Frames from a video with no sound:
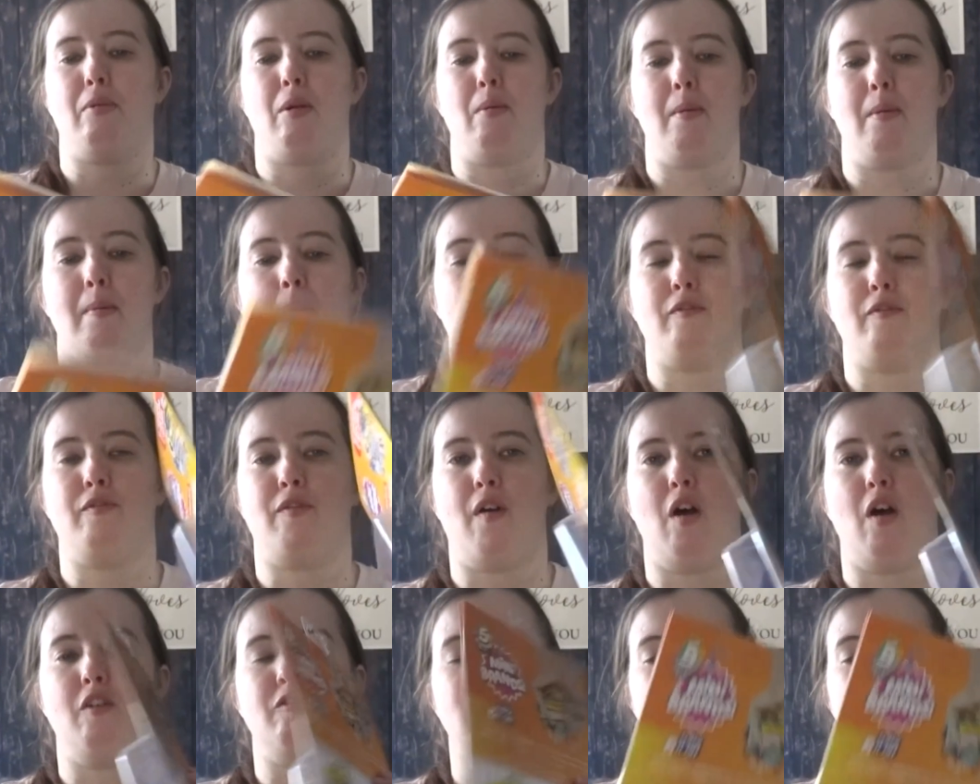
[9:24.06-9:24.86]
probably about
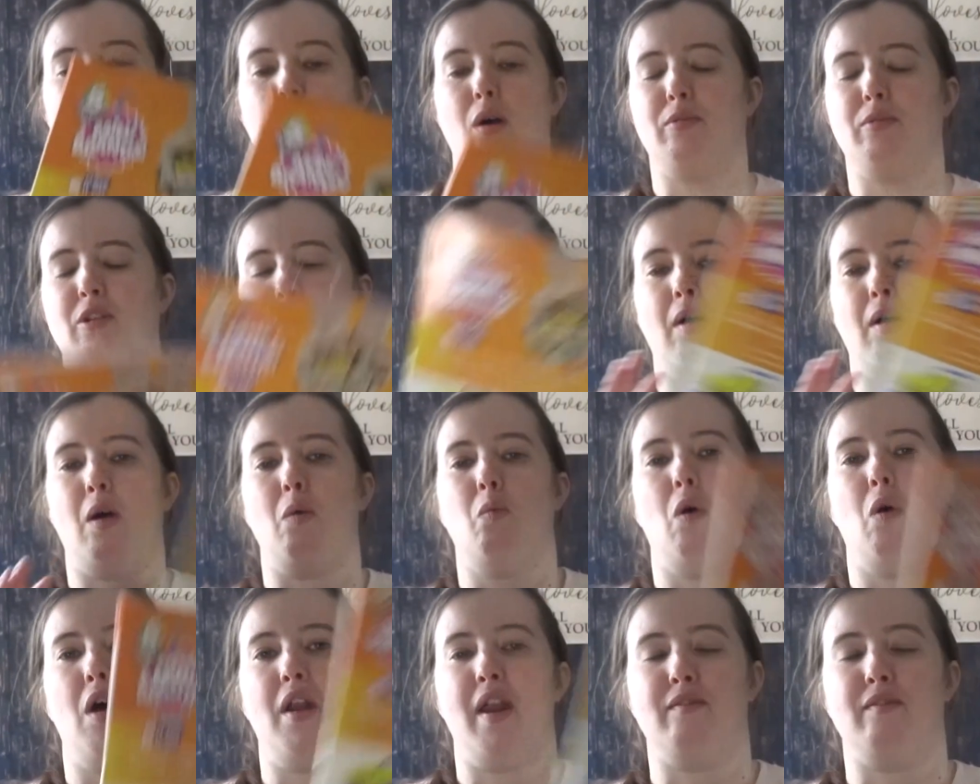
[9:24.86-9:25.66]
5 more. I'm going to buy
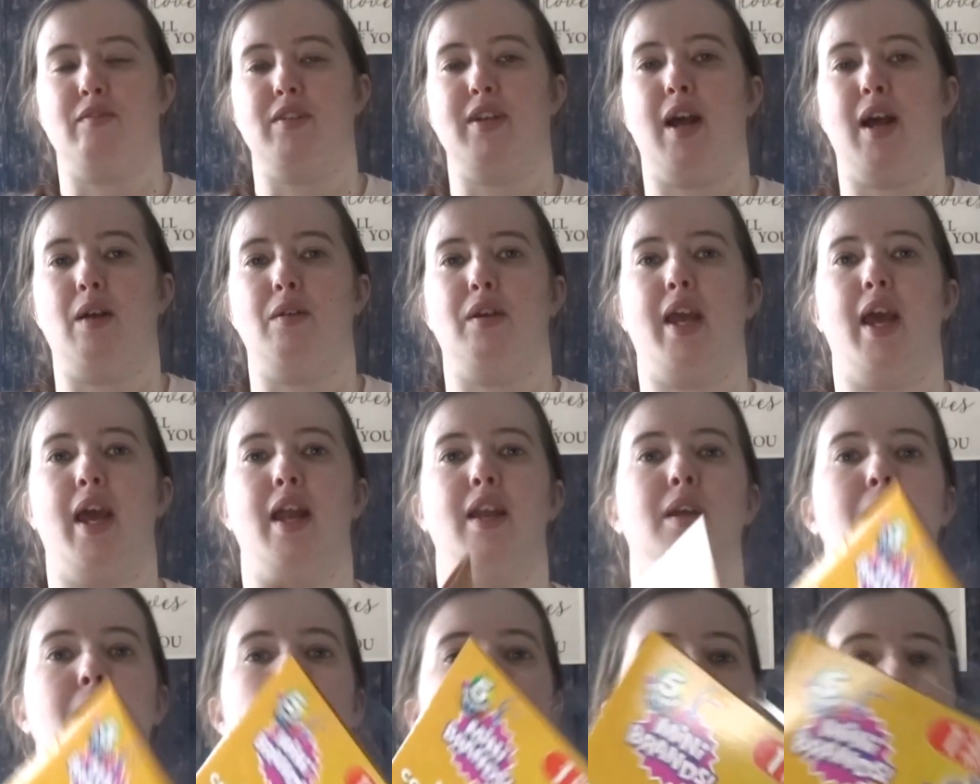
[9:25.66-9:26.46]
one every now and
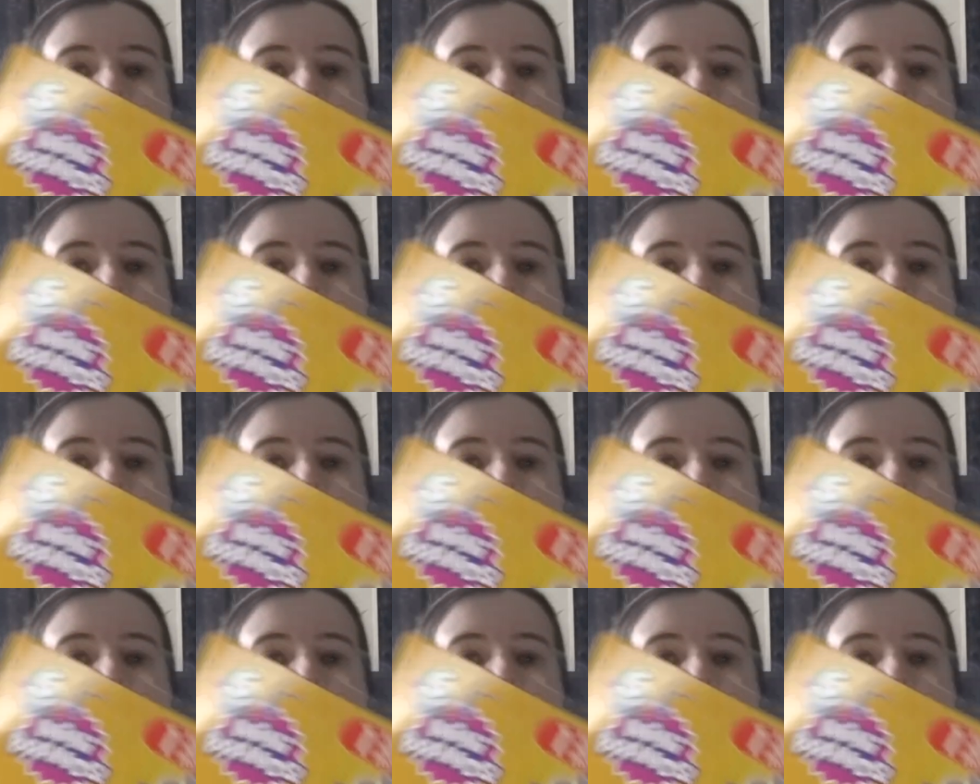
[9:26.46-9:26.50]
again